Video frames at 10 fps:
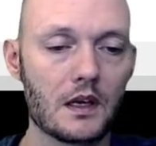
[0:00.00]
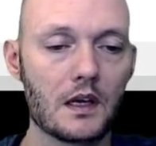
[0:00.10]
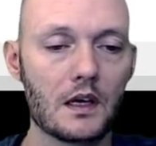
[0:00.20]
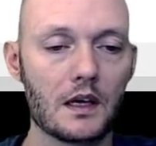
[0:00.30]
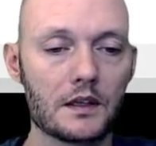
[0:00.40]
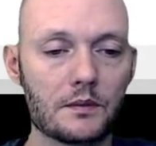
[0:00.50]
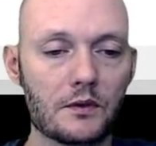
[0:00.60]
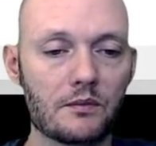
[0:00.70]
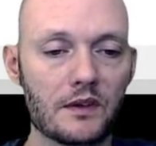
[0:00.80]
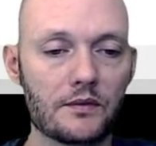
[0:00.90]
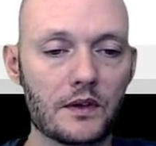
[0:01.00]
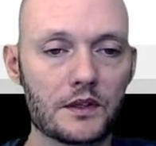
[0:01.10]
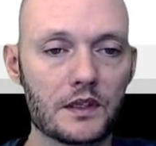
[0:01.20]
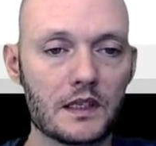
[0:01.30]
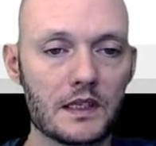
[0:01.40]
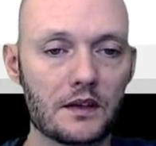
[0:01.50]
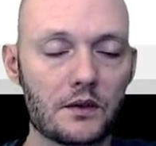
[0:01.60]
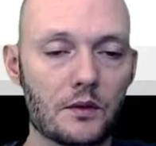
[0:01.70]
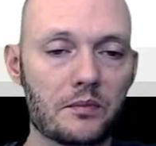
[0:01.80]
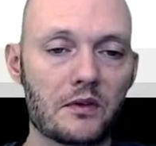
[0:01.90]
and the smooth min function has that
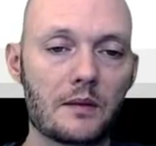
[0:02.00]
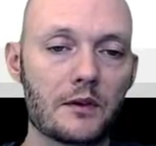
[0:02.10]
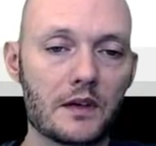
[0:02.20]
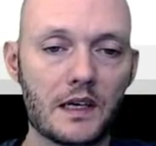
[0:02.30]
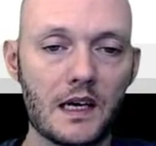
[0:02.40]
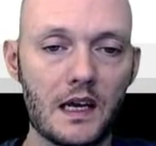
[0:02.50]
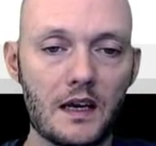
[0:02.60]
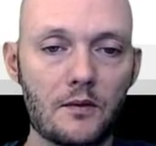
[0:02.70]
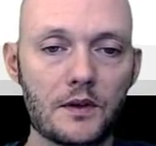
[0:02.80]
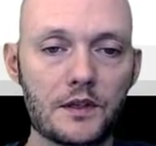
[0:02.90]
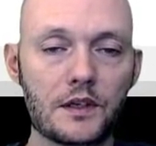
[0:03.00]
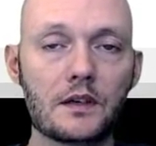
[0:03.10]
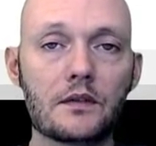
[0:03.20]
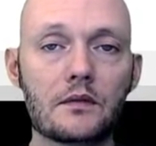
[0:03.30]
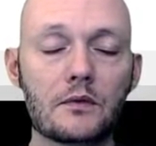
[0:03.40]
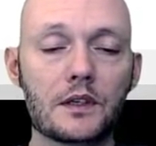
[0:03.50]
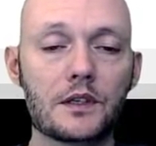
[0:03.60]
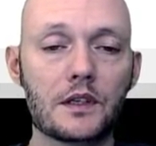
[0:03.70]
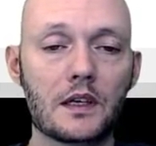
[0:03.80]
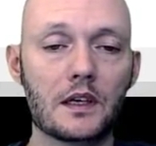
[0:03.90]
third parameter k, which
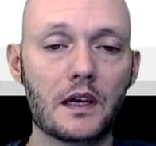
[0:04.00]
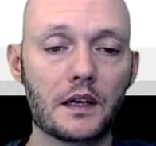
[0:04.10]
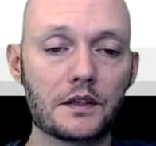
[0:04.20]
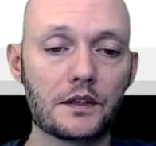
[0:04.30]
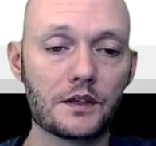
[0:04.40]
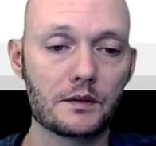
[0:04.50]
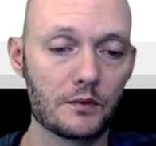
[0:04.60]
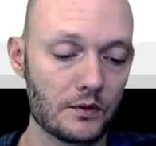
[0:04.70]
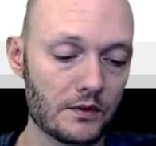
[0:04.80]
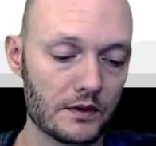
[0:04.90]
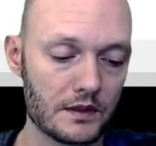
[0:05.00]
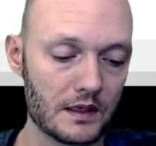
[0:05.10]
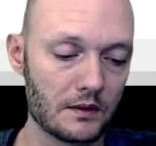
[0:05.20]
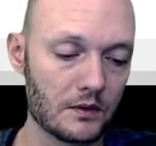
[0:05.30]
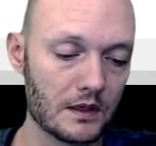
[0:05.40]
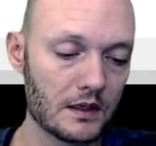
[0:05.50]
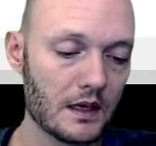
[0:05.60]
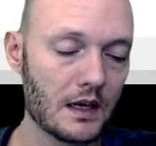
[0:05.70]
indicates the smoothness that I want.